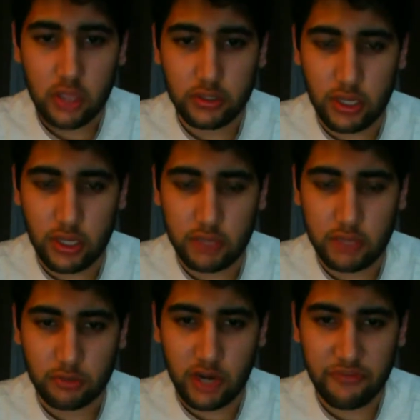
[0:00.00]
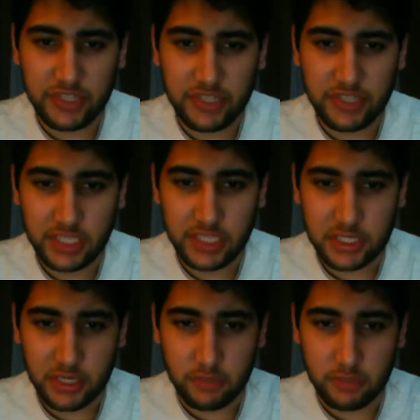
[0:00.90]
Grand Fantasia
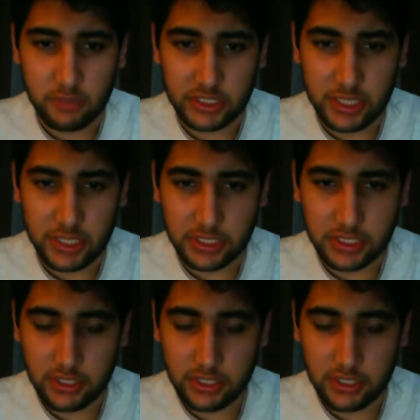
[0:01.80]
mostly takes